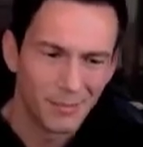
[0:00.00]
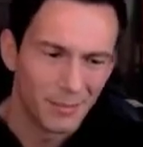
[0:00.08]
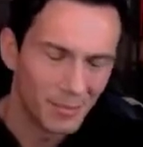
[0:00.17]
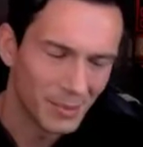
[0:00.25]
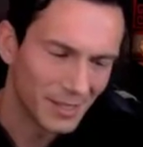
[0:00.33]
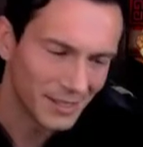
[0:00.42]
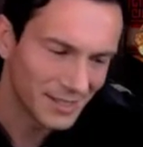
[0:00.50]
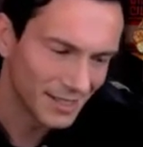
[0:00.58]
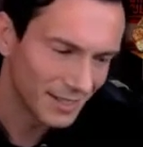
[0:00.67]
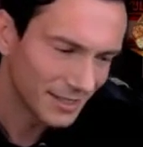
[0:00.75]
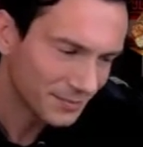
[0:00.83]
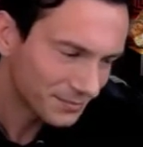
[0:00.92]
But
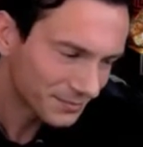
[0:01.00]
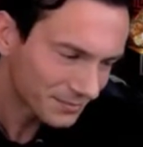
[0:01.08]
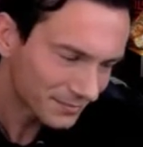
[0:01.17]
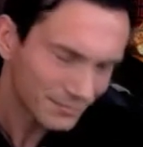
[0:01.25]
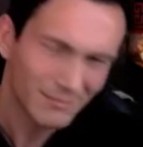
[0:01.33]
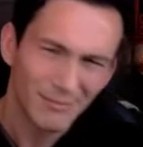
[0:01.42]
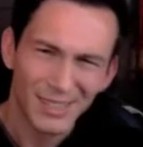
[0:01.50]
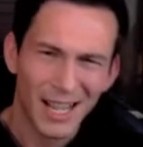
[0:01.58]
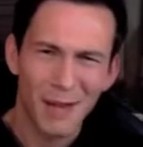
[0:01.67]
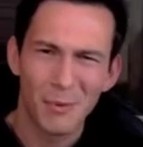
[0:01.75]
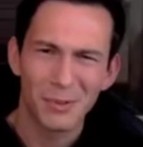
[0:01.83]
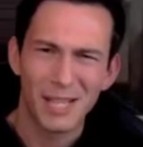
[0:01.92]
I
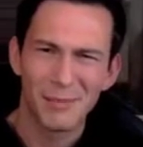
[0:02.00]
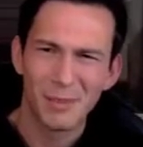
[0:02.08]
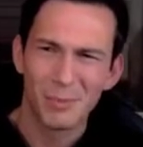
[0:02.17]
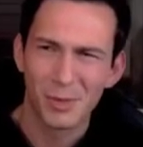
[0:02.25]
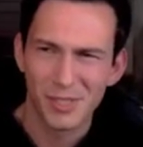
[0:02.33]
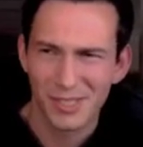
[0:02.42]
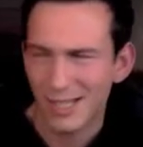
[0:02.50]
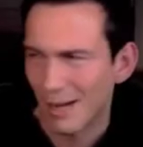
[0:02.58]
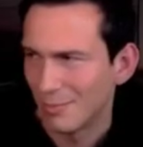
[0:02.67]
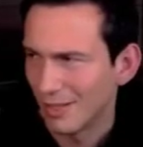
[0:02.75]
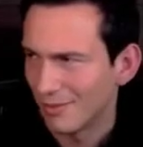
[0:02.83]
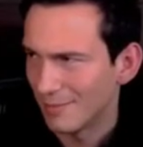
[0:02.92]
won't name the boards. There's a
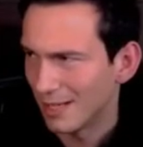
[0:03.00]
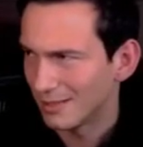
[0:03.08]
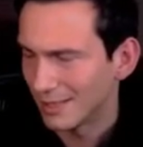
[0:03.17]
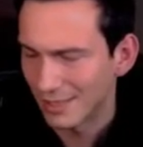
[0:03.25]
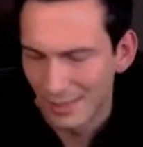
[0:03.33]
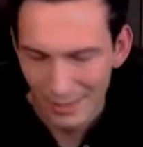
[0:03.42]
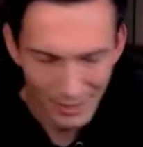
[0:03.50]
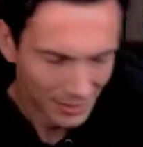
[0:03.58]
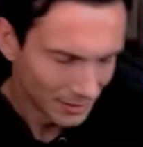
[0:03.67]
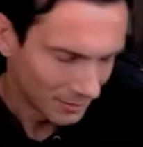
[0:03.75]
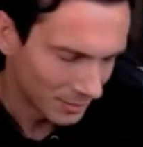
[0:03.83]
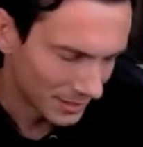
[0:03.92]
couple of them out there.
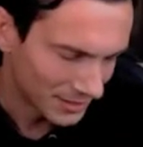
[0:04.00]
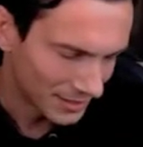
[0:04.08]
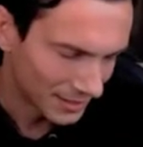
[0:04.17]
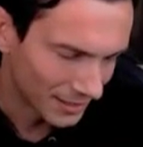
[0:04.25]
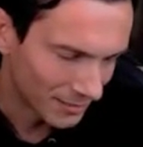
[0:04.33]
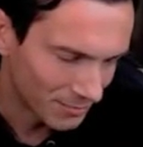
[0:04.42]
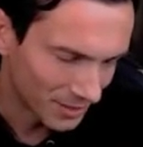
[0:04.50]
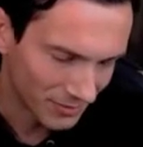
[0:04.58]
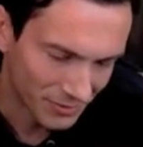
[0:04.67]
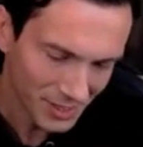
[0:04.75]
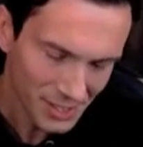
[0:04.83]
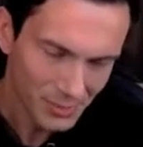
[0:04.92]
But
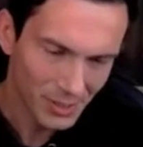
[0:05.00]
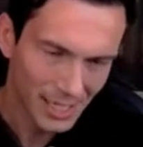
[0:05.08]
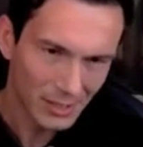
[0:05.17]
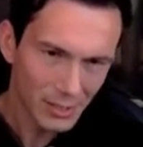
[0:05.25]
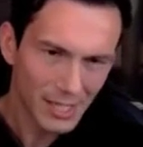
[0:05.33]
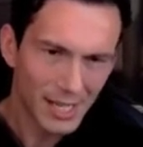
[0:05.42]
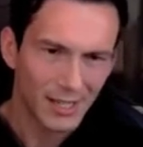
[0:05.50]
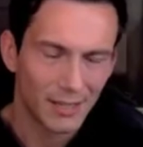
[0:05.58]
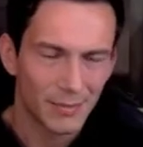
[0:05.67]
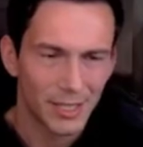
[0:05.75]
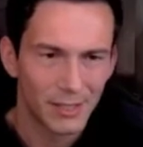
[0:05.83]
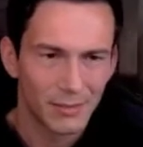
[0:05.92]
for this one, I look at it, I'm
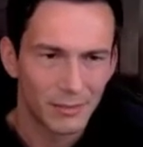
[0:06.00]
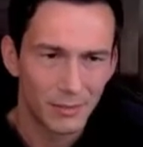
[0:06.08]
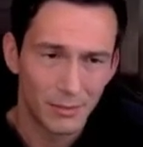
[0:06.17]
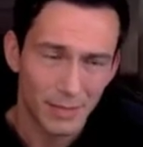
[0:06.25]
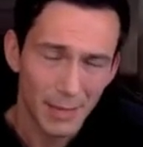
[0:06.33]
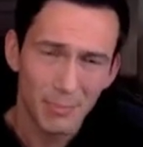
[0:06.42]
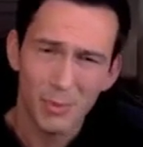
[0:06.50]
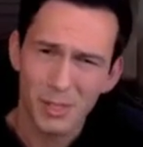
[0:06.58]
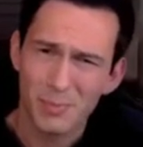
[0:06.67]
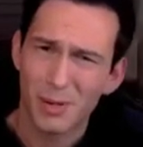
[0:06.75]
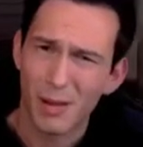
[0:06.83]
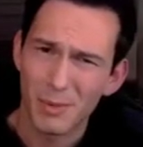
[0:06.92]
like, that board's
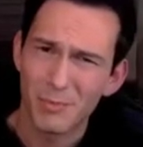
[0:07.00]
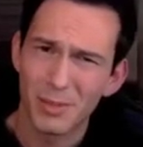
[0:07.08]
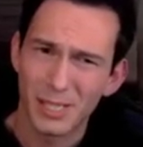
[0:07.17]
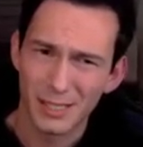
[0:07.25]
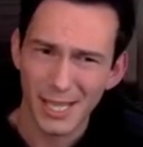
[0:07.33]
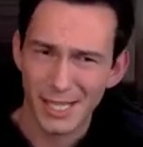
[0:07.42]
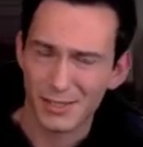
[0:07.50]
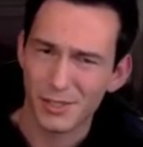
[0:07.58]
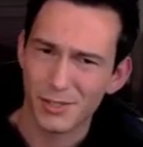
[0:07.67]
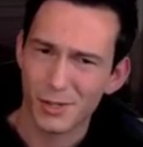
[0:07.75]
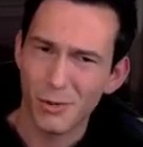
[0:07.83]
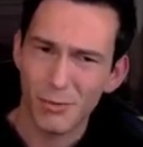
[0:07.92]
probably pretty light. There's
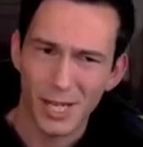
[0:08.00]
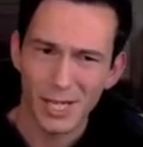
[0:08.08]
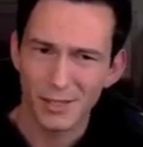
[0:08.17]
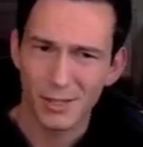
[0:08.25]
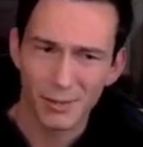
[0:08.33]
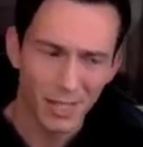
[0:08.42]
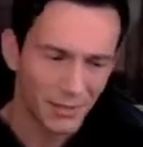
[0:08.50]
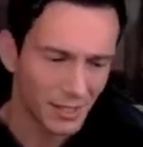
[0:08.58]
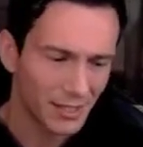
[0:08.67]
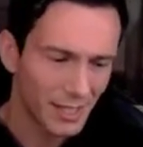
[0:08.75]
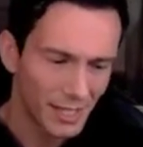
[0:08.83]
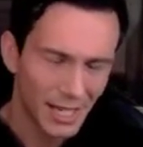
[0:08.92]
no weight, no nothing.
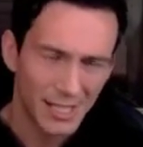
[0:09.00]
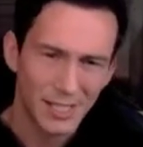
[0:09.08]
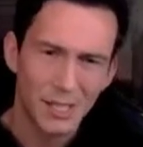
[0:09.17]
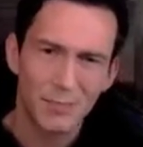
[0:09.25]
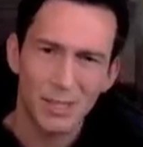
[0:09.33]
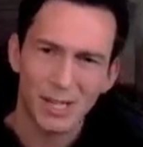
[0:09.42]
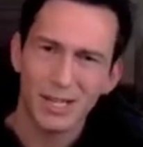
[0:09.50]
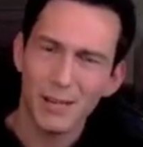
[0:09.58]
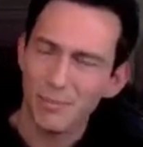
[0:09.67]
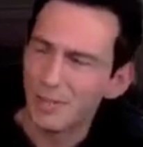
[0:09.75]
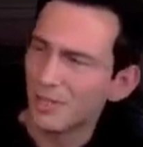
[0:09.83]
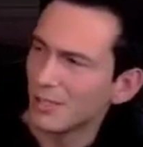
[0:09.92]
And then you pick it
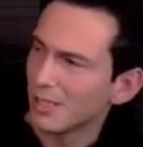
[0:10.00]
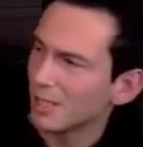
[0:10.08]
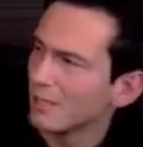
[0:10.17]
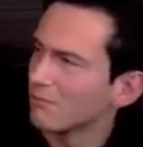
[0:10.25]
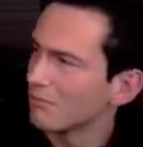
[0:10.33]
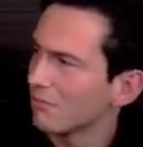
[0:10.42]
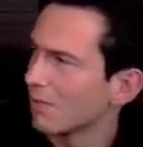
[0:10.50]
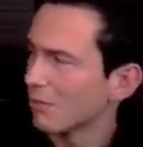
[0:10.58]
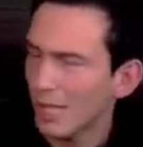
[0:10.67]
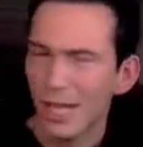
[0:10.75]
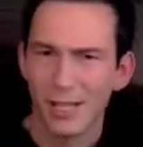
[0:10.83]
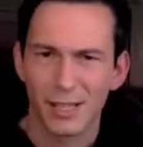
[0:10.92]
up and you're like,
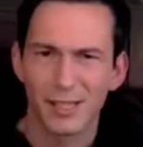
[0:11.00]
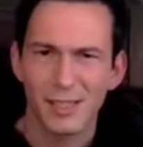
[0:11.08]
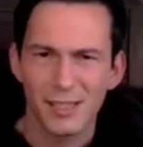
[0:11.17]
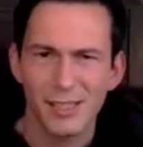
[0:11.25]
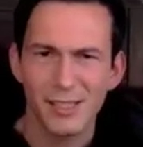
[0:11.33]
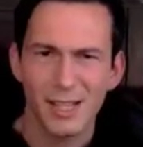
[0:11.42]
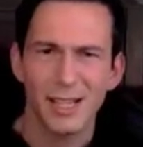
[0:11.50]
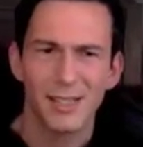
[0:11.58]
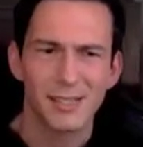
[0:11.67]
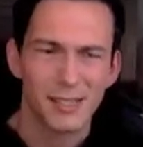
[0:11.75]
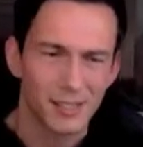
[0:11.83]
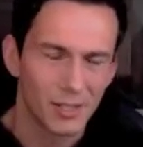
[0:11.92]
okay, like this is
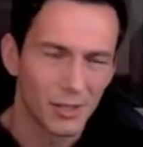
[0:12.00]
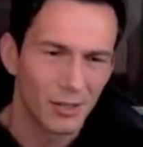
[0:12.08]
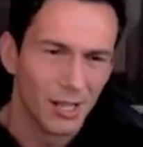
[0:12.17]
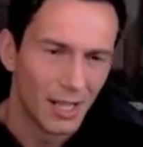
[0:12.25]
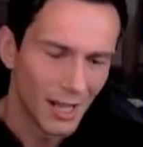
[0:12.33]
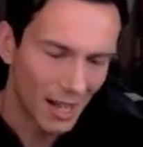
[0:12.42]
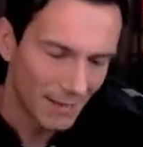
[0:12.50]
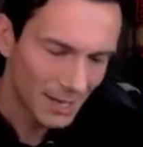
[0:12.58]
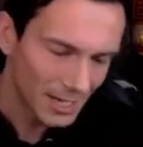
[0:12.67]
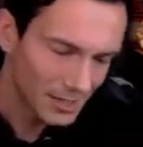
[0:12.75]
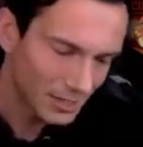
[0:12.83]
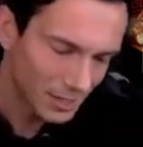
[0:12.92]
nice. So I'm
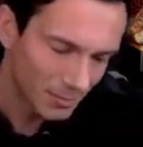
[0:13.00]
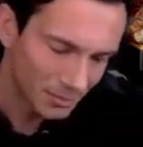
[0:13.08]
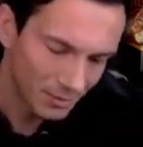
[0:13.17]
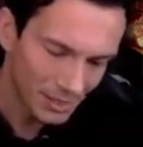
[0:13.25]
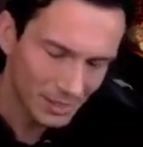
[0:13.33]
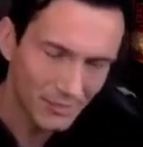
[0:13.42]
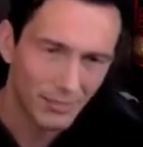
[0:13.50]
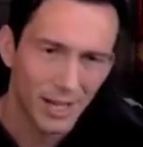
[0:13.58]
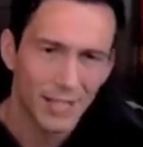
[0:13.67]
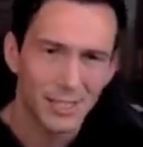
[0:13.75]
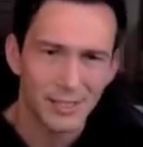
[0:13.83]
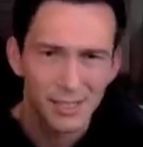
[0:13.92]
actually completely
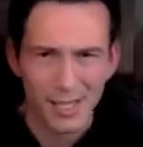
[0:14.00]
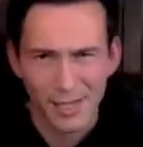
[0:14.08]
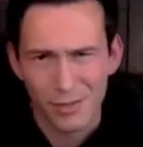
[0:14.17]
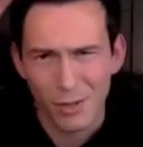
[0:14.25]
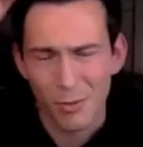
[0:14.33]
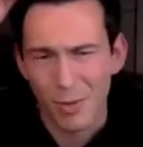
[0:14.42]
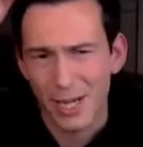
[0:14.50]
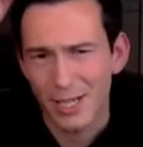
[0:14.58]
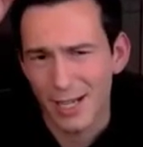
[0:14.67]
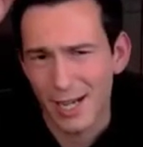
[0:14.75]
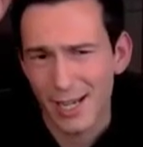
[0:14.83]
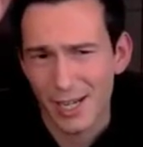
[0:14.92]
fine that this has no weight.
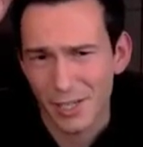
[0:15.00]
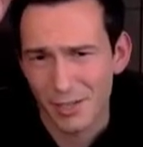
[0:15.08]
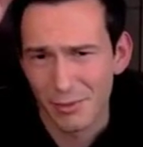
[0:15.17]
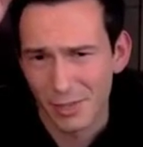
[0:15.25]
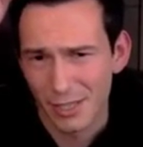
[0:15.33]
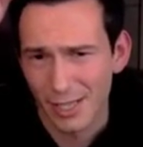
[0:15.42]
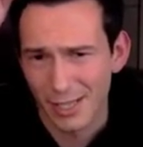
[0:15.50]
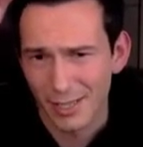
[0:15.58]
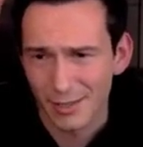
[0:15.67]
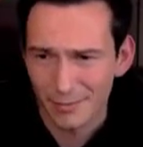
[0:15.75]
I actually really like it.